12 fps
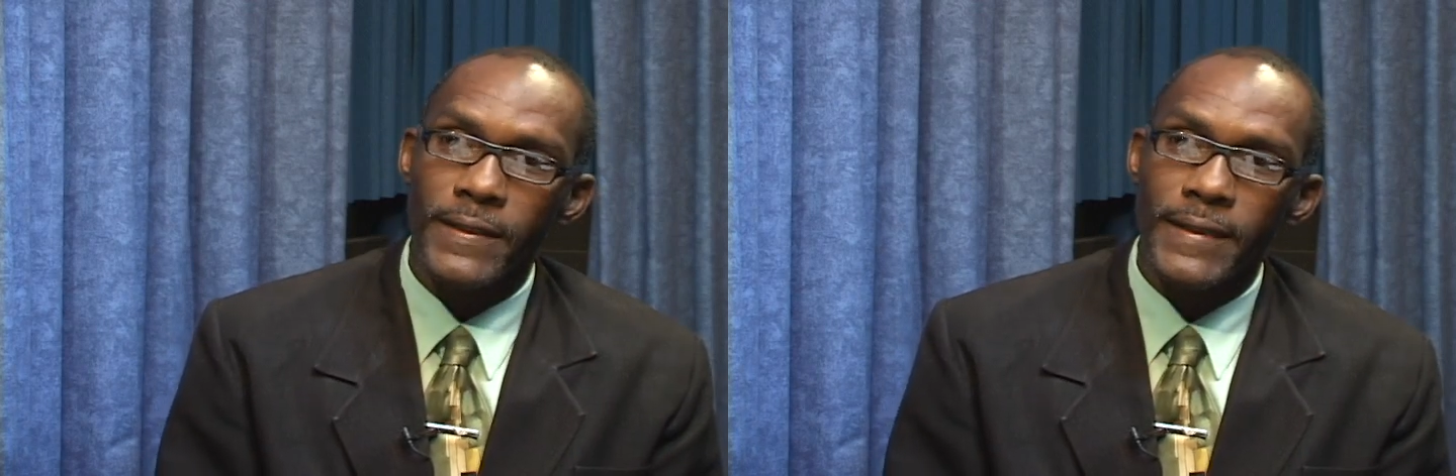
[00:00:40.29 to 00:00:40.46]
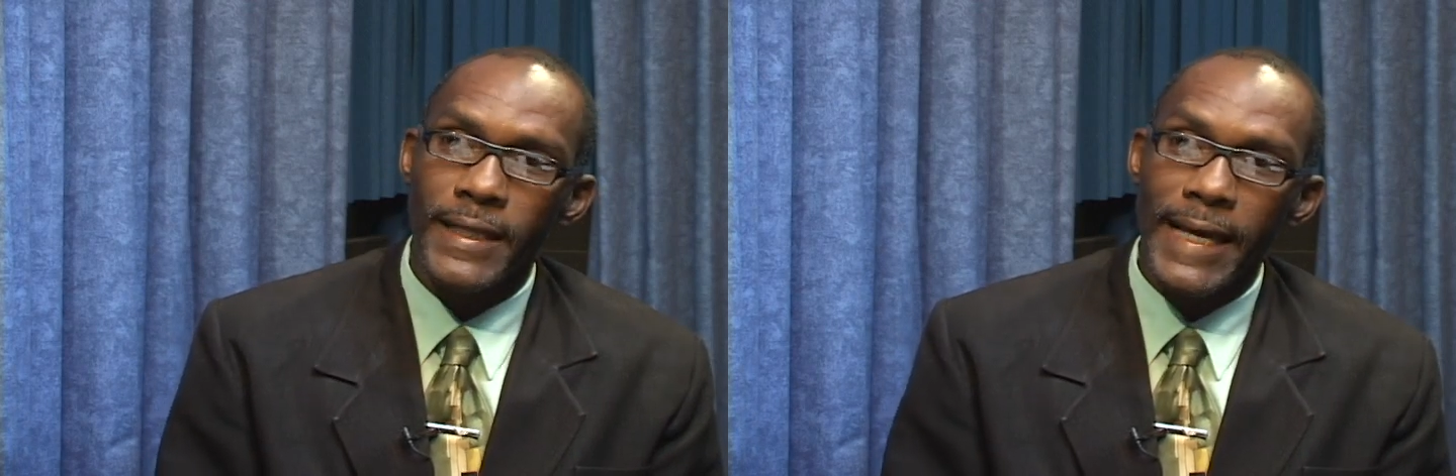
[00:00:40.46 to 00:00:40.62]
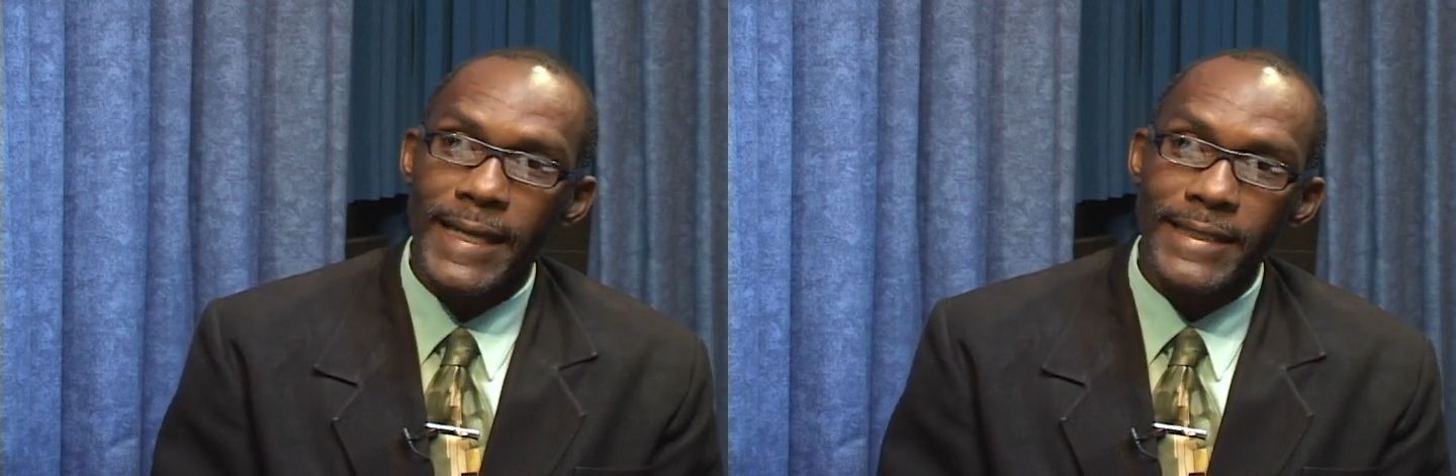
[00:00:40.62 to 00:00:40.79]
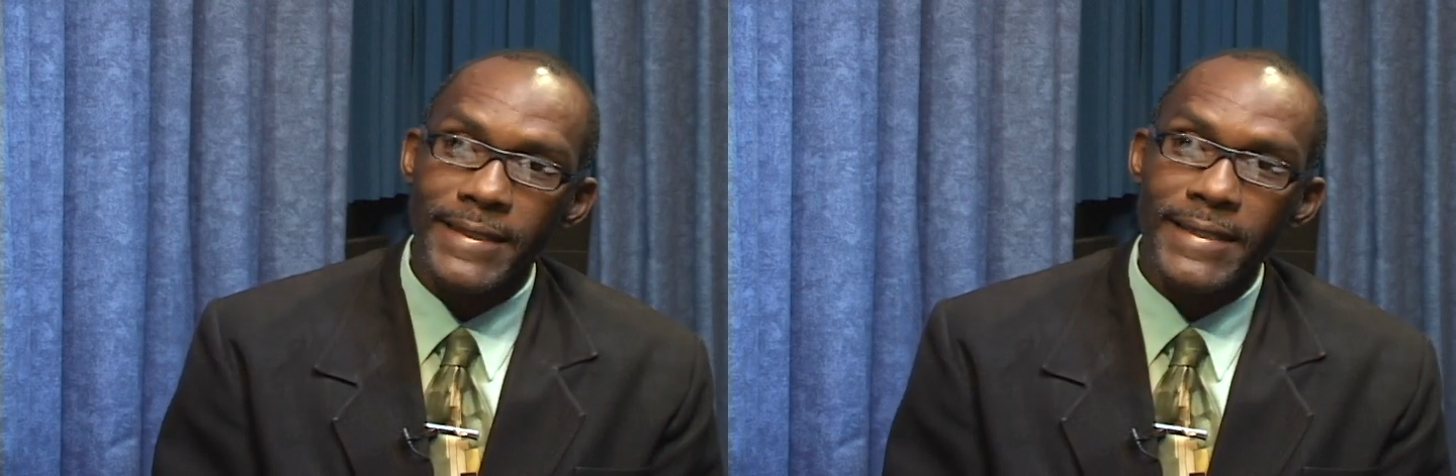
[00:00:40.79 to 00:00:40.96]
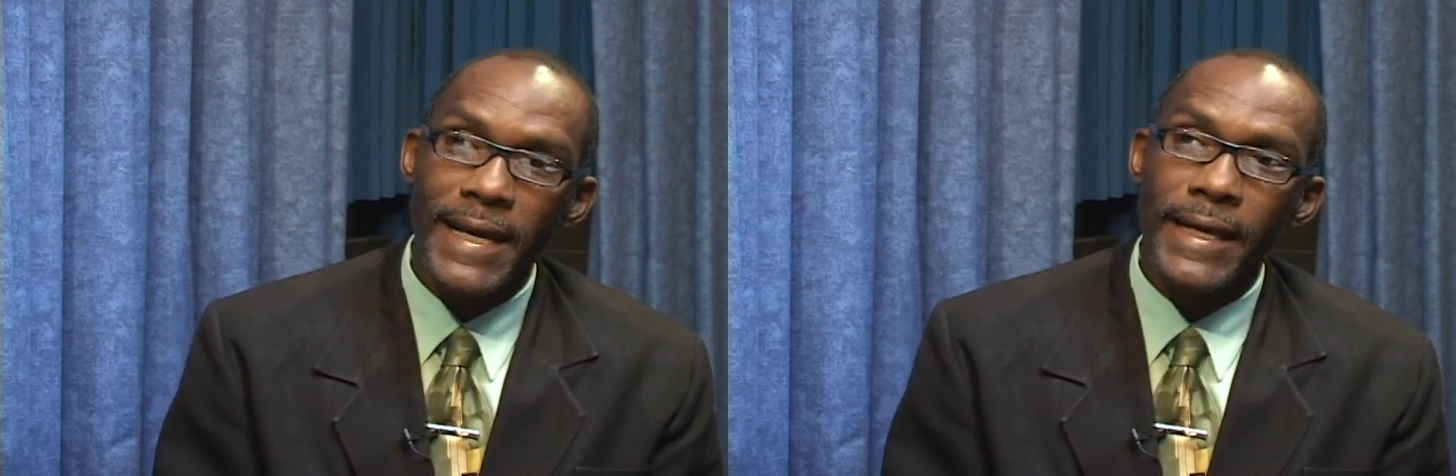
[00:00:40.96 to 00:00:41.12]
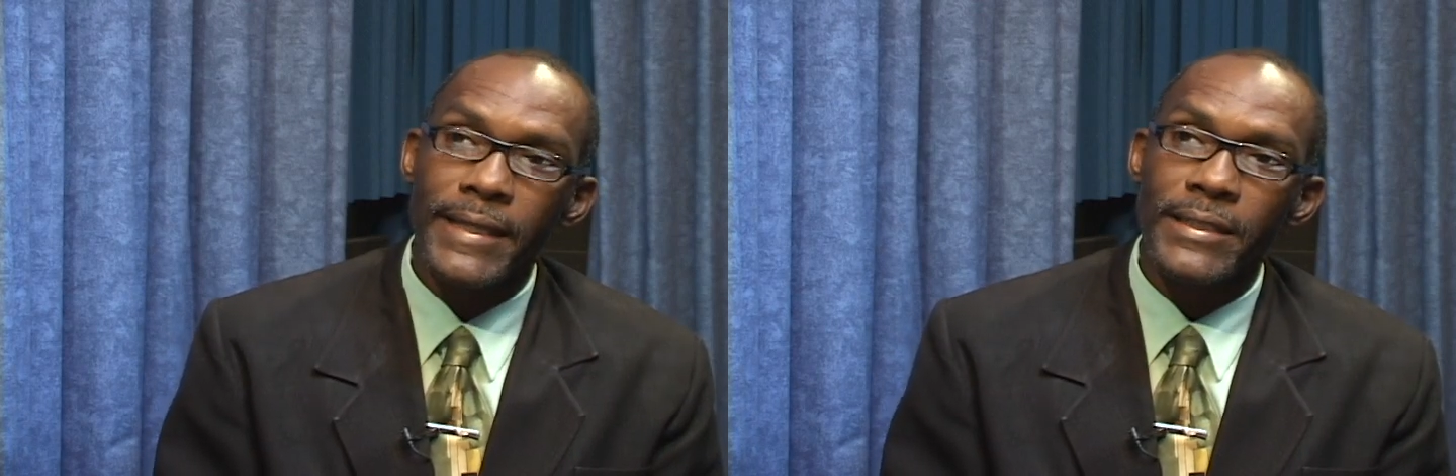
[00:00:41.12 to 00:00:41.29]
till I
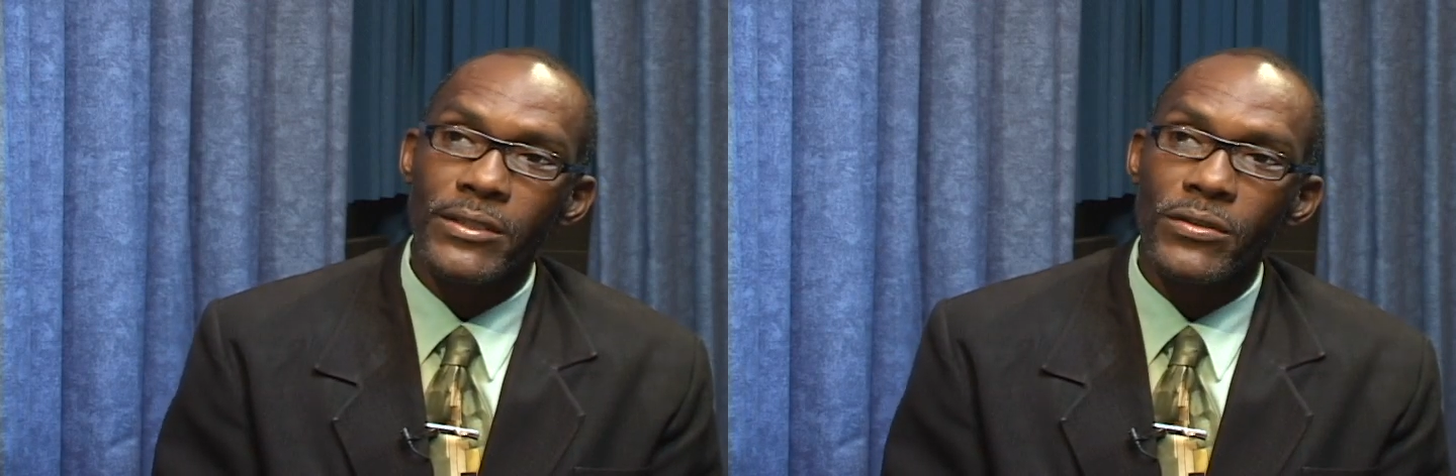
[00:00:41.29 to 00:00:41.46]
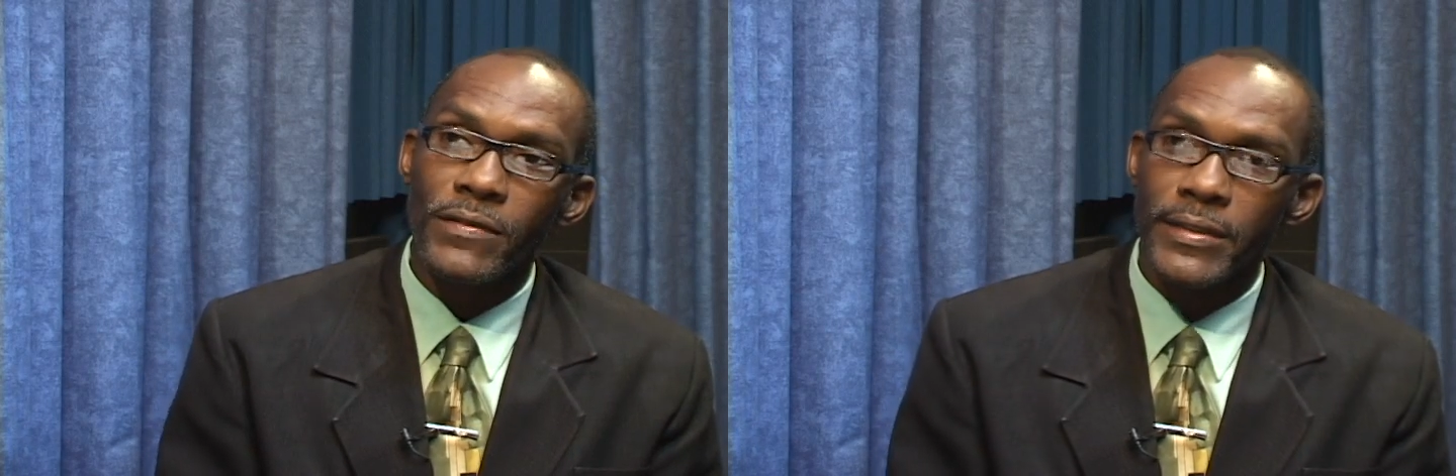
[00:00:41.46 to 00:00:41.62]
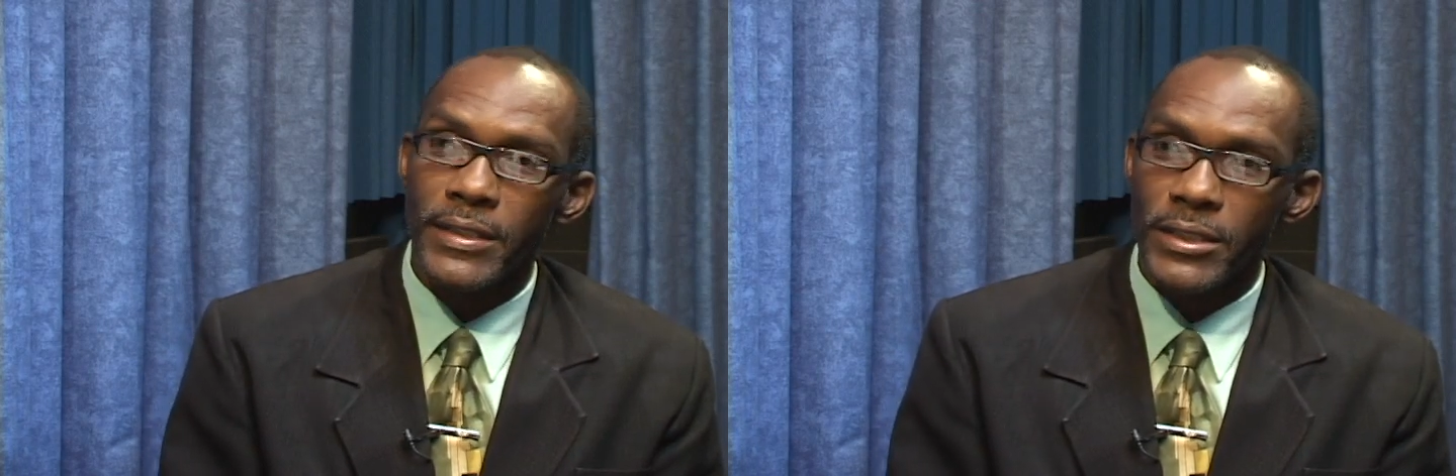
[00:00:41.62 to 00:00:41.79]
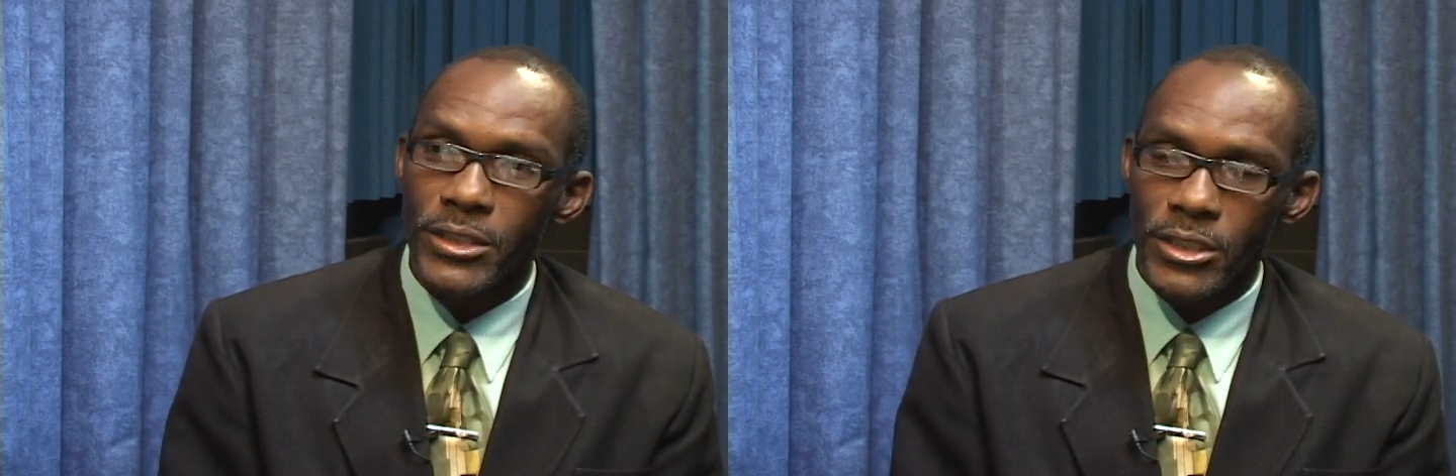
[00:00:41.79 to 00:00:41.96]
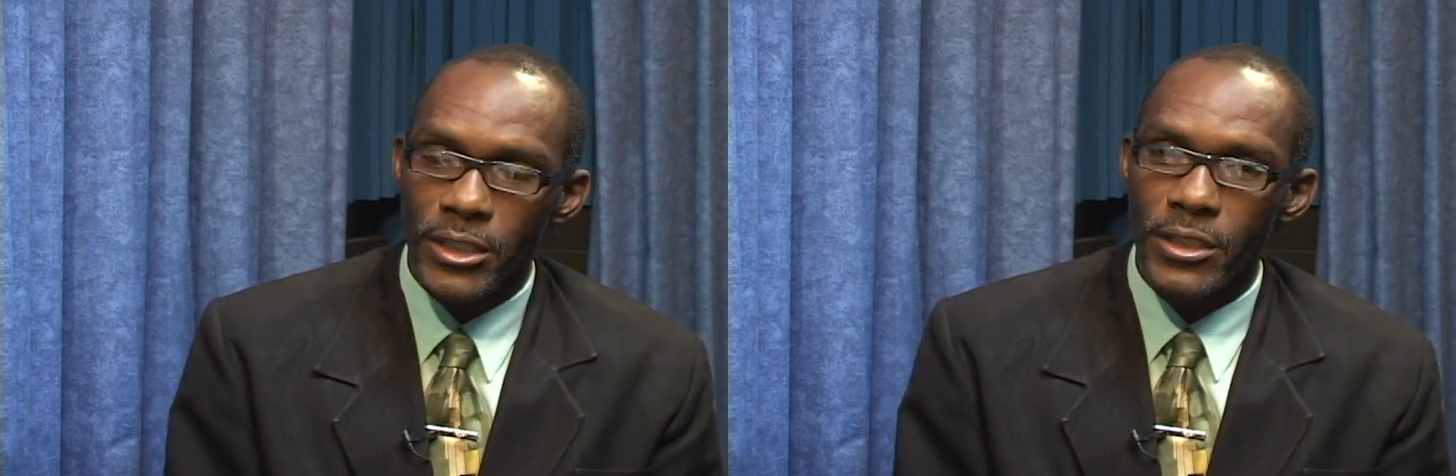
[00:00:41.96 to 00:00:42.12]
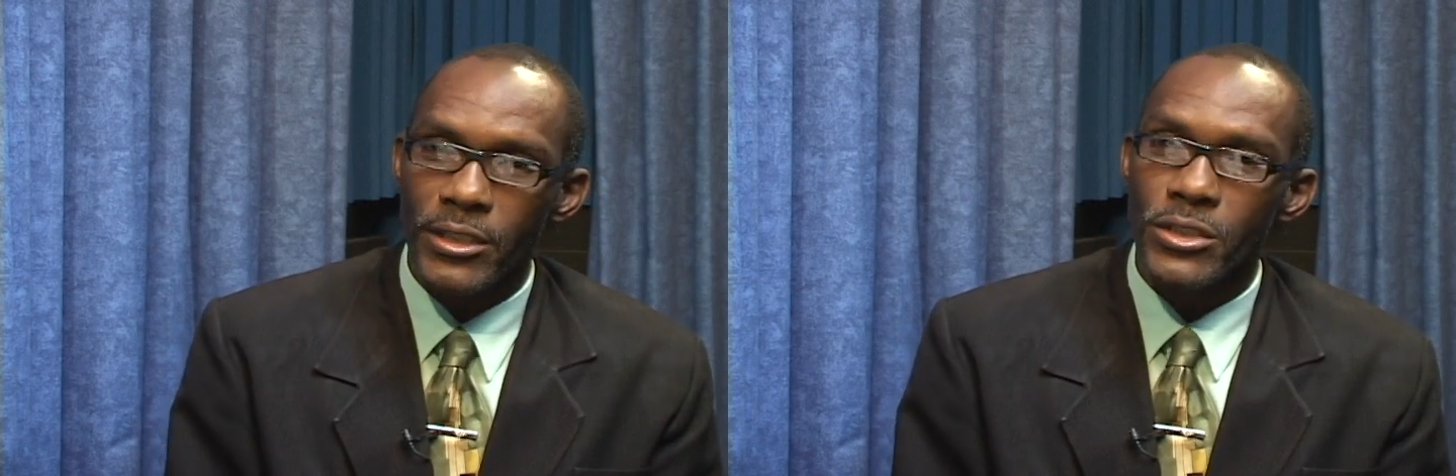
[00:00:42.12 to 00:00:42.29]
decided to visit
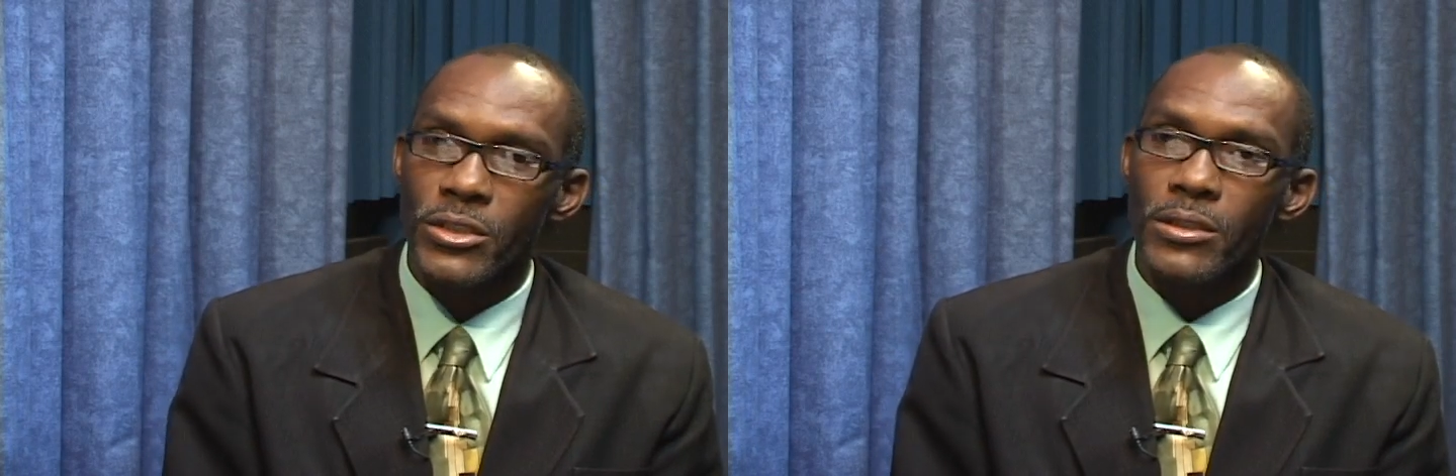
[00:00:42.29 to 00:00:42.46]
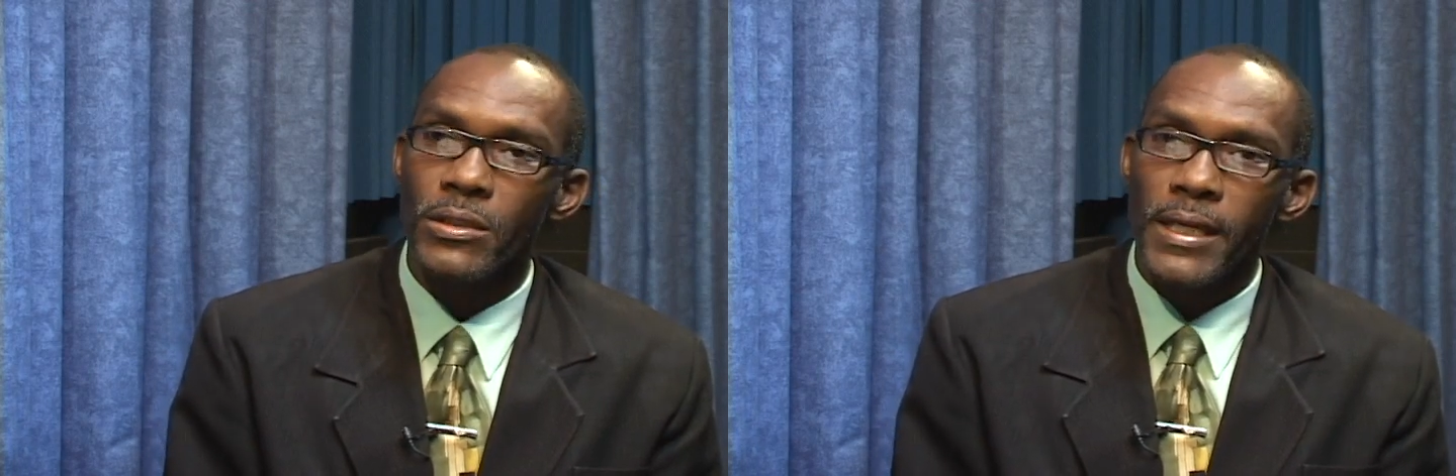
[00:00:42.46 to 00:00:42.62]
church.